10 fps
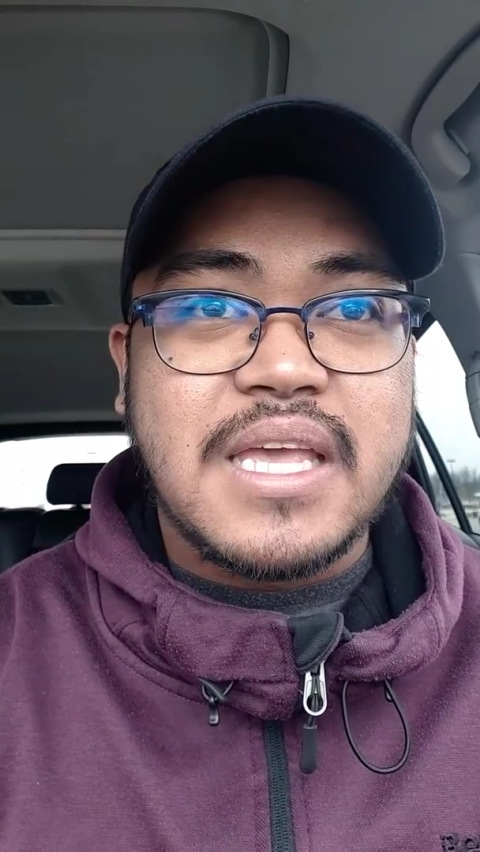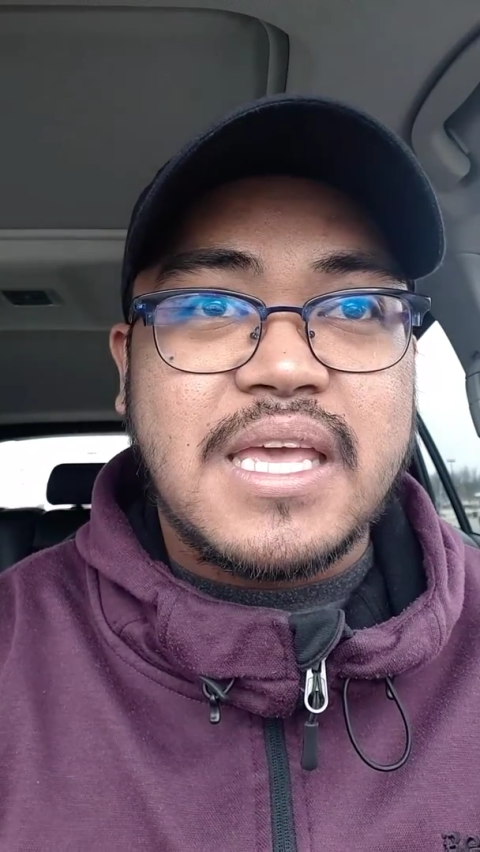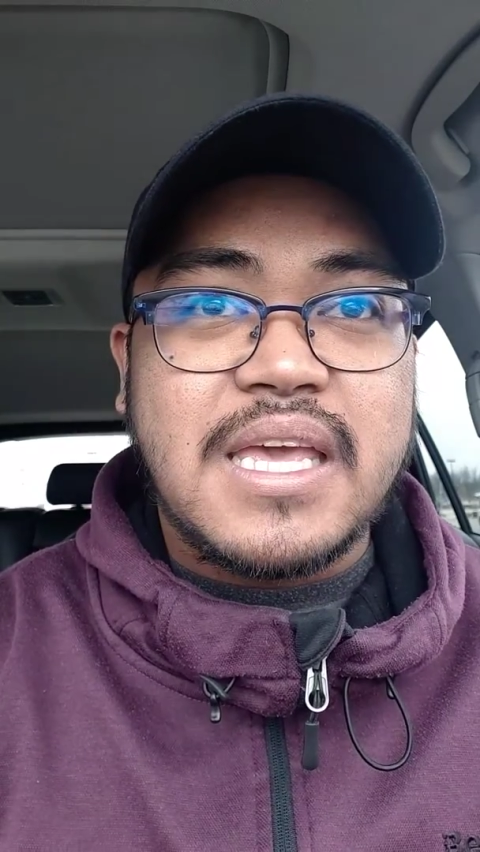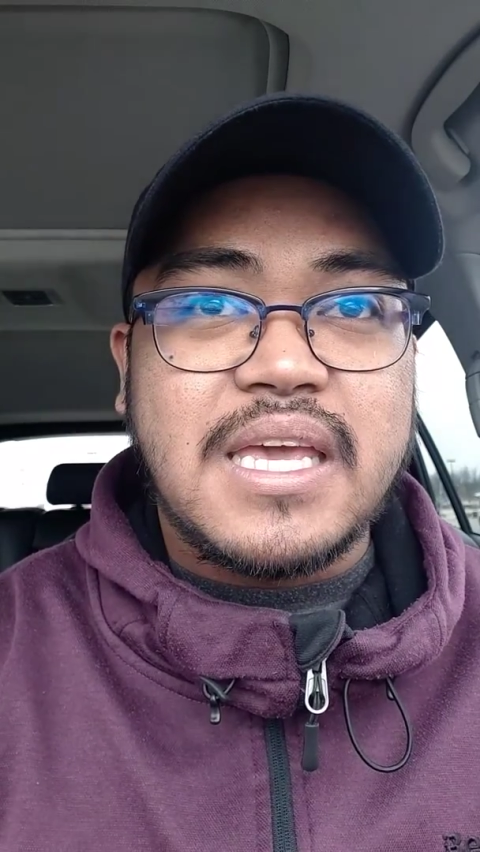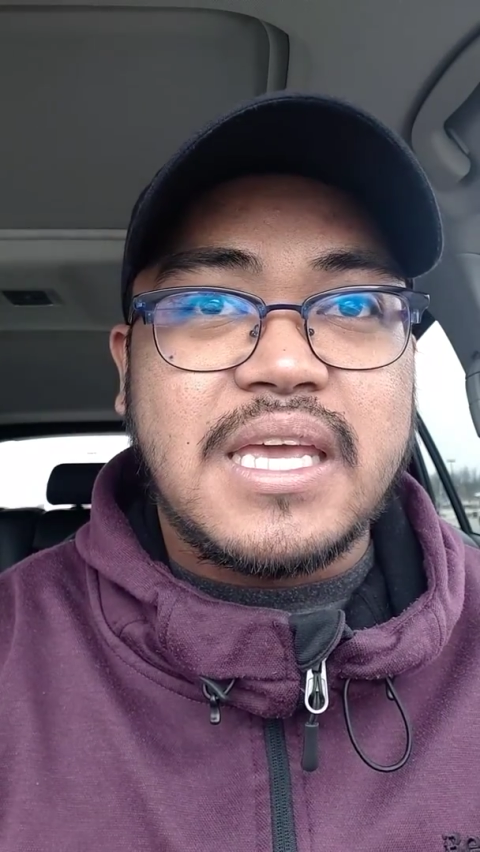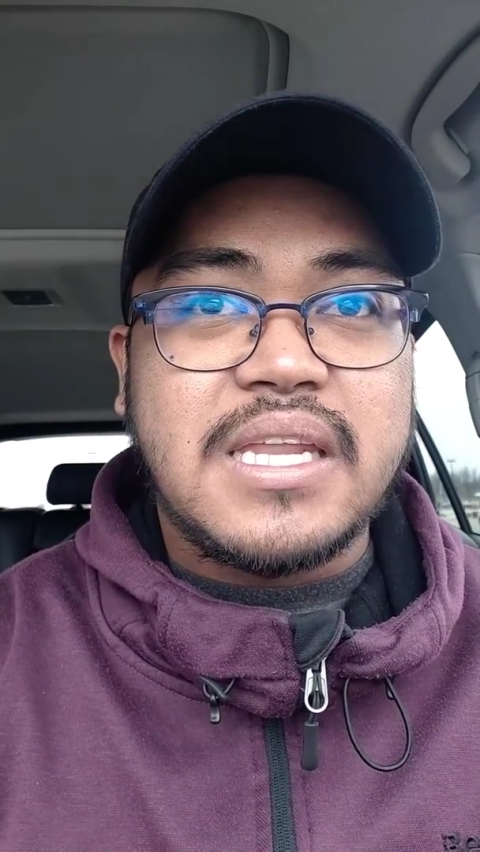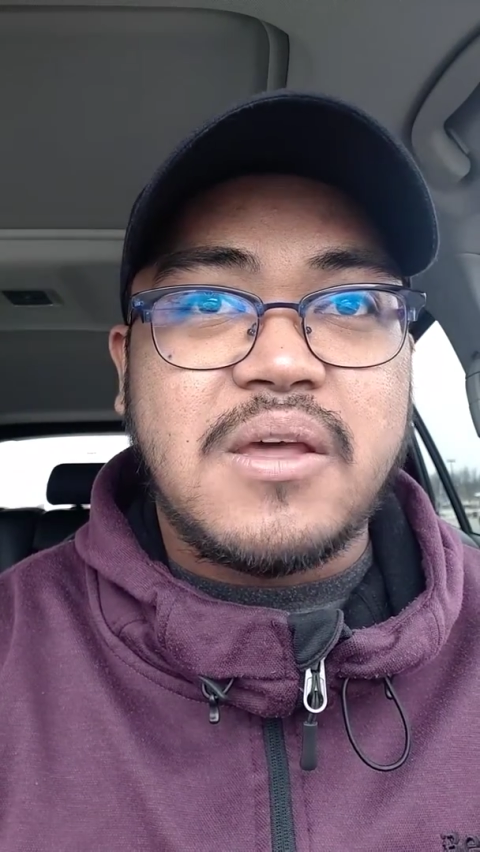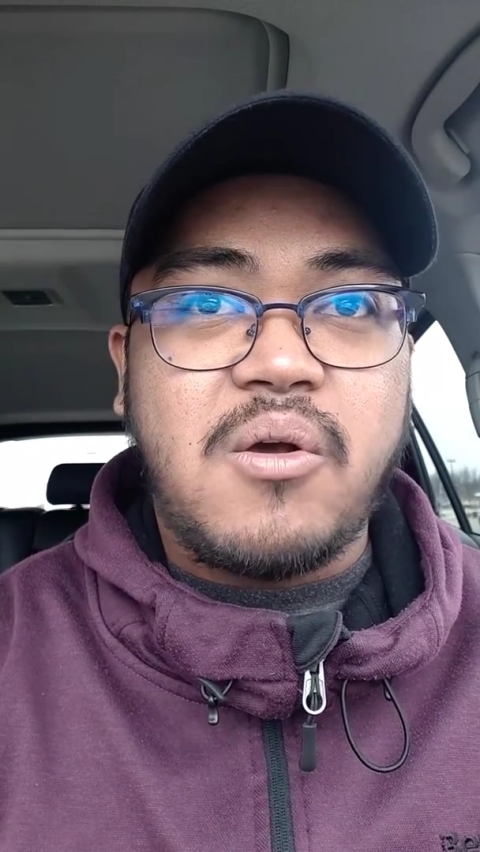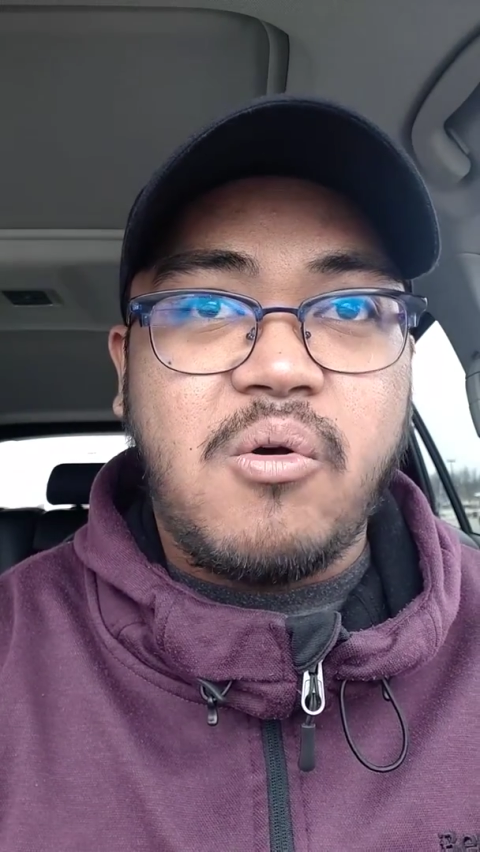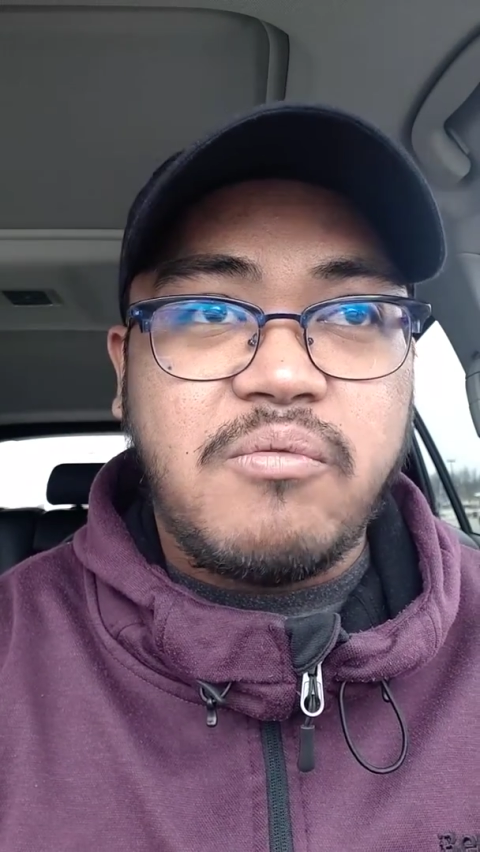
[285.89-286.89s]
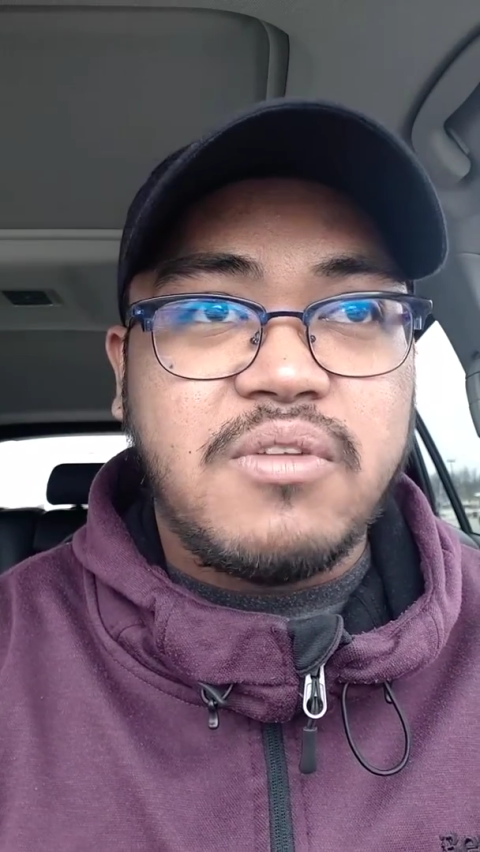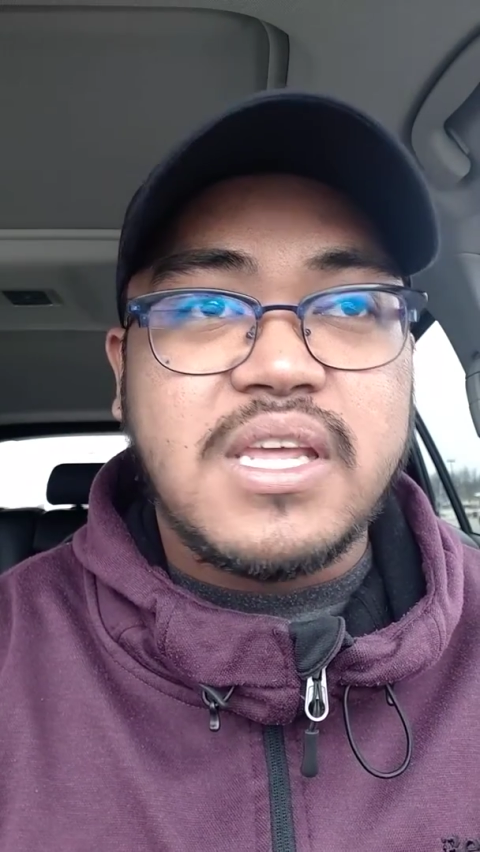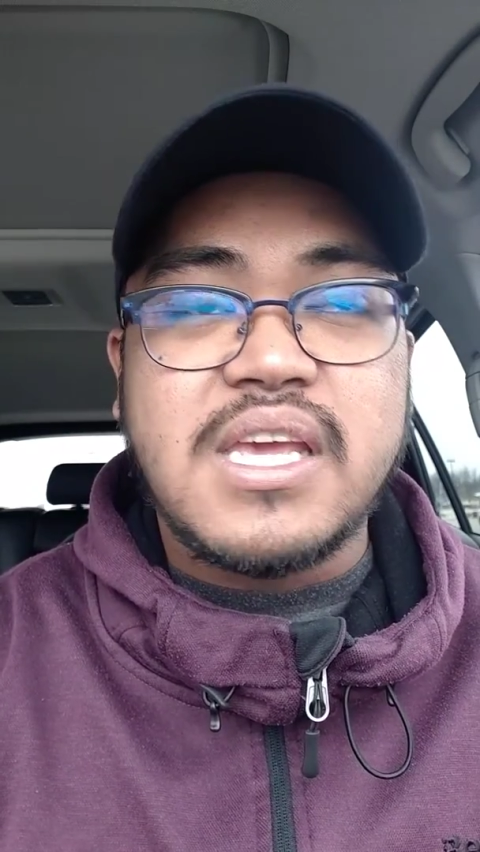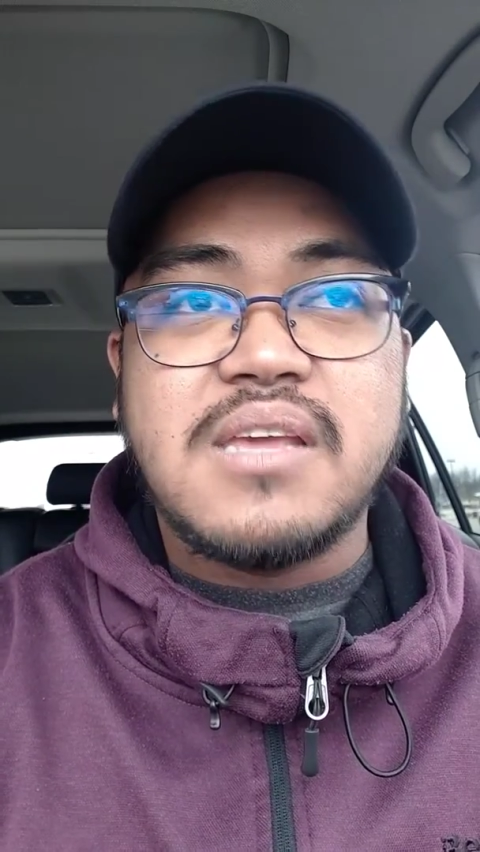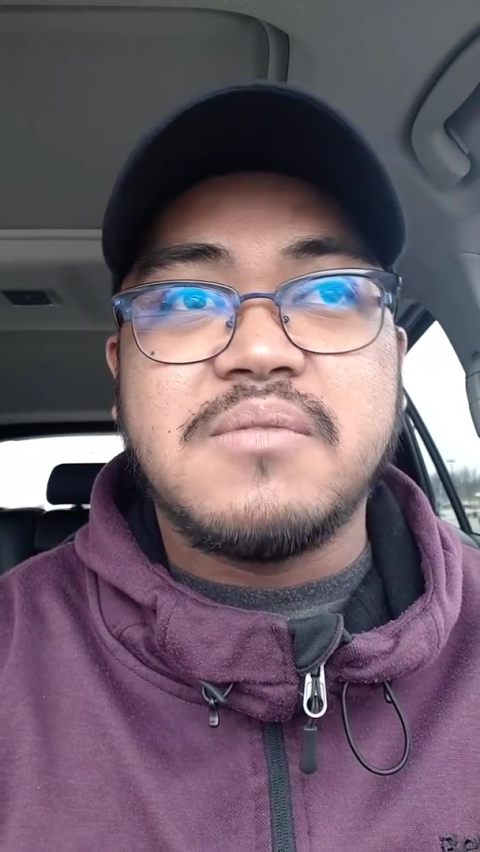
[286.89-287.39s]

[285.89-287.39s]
hopefully